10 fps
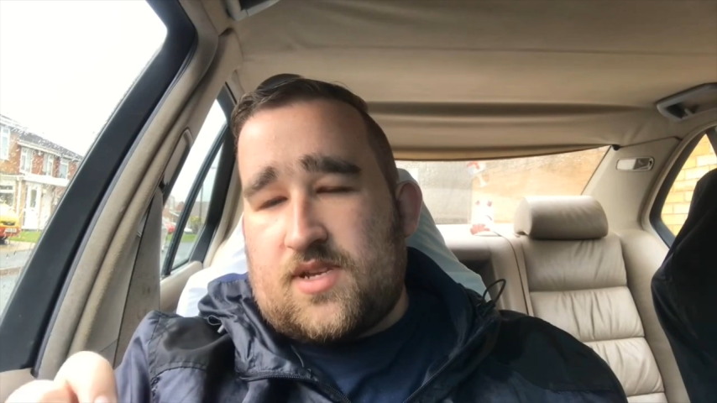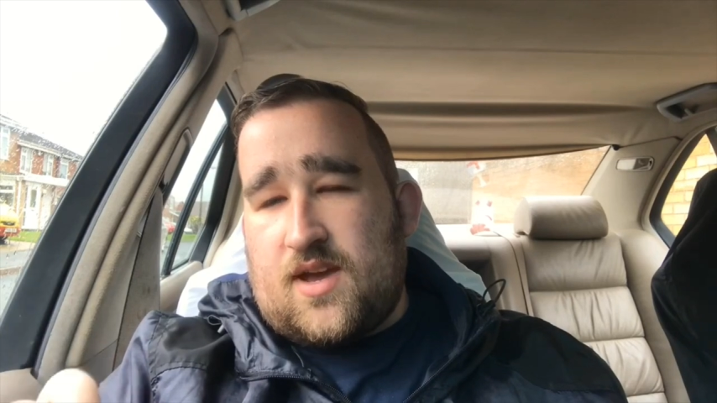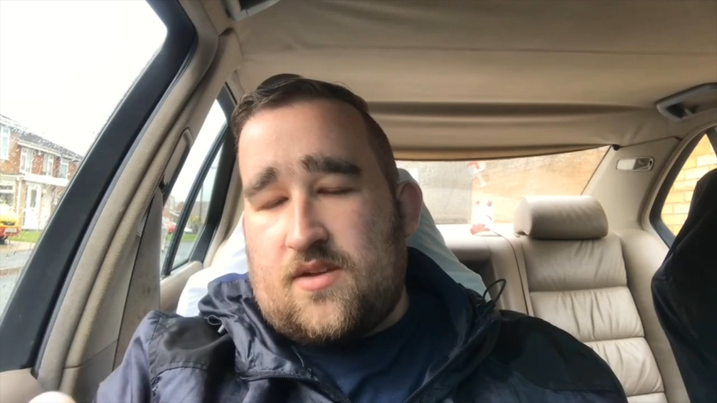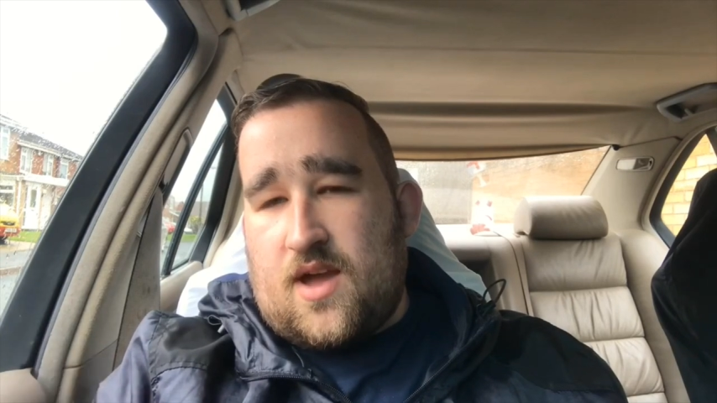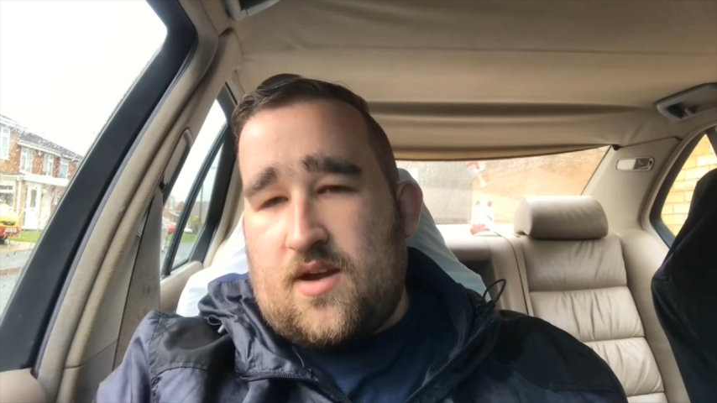
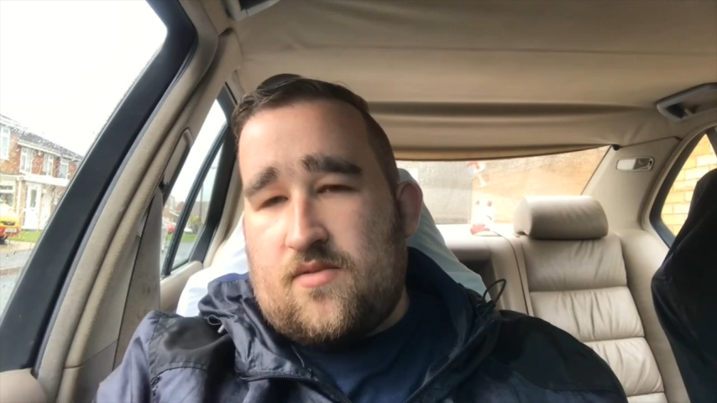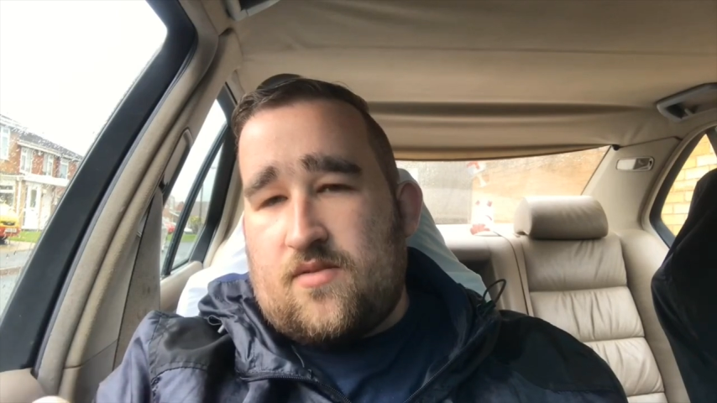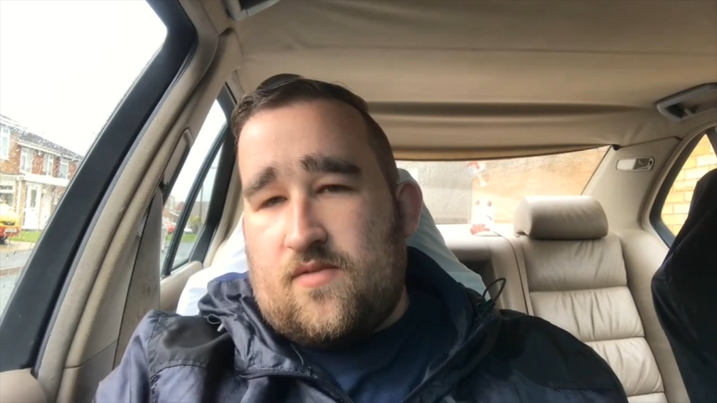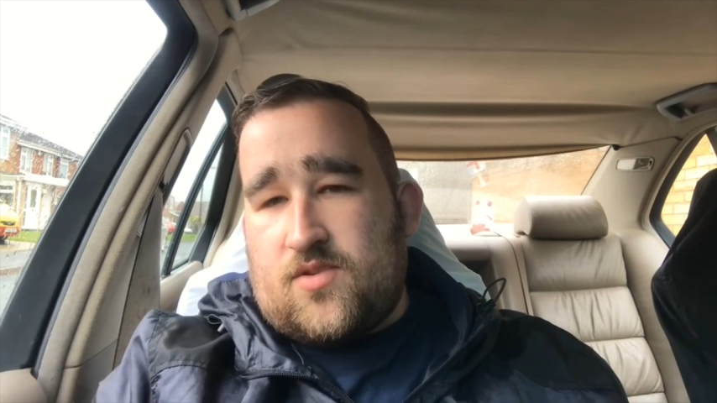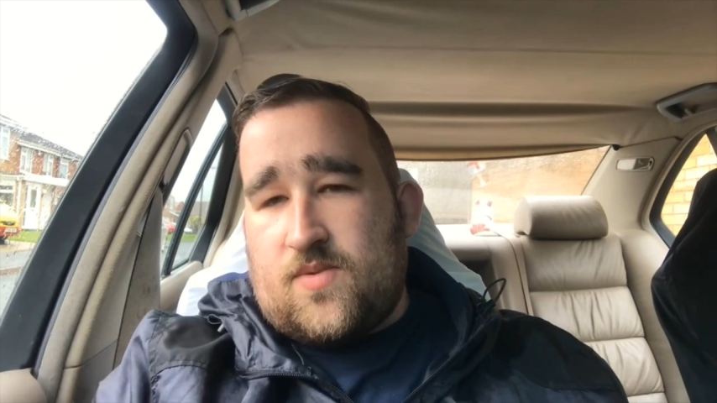Yeah, I know
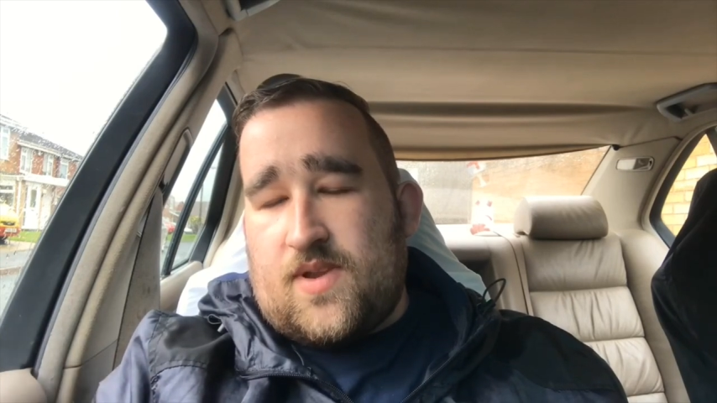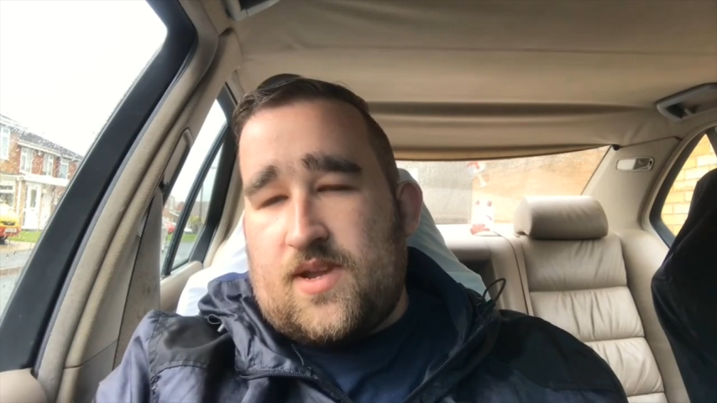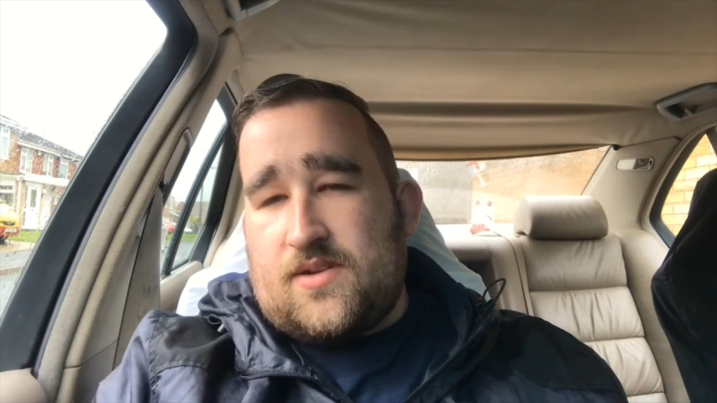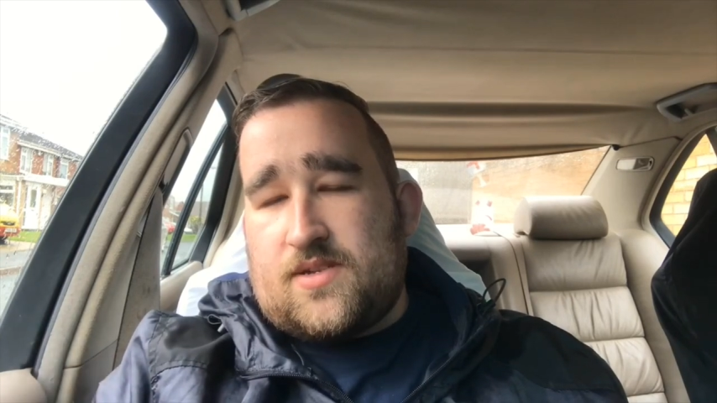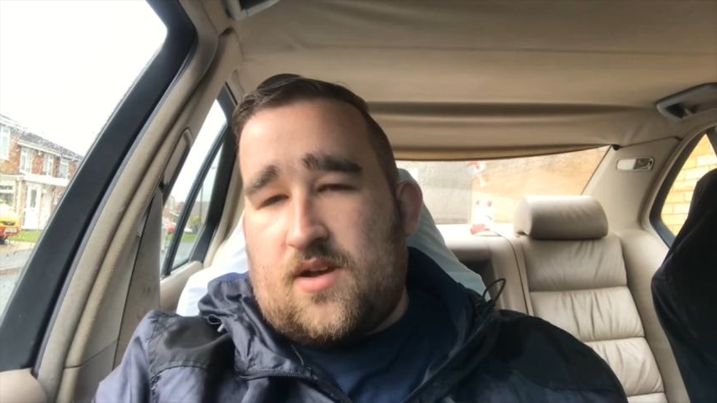I'm 20
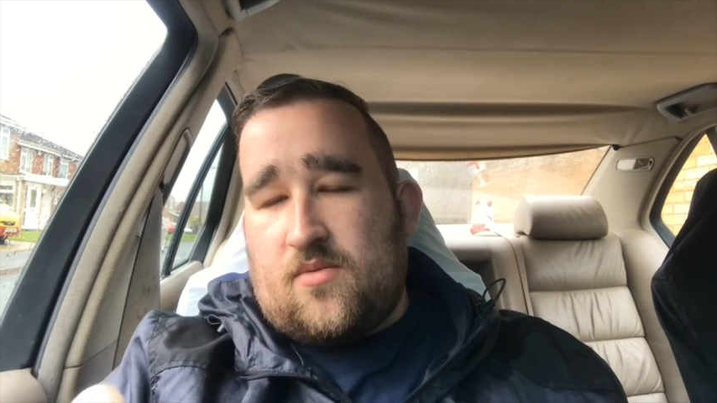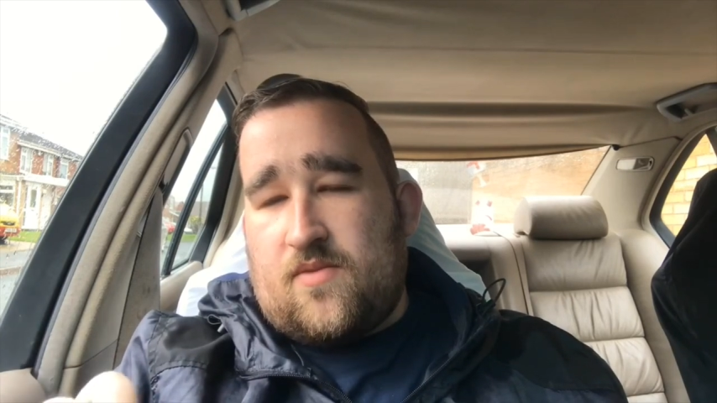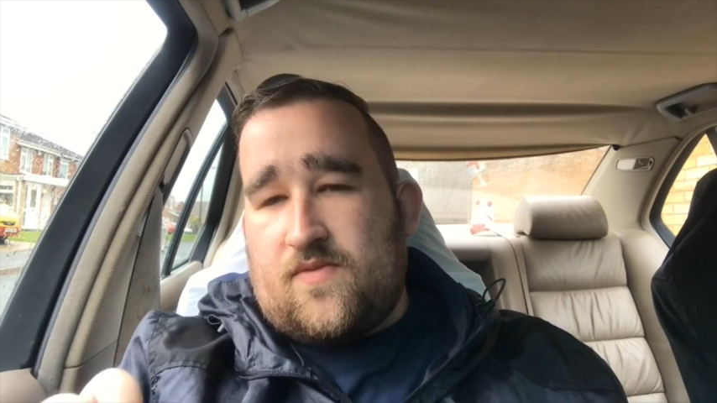years old,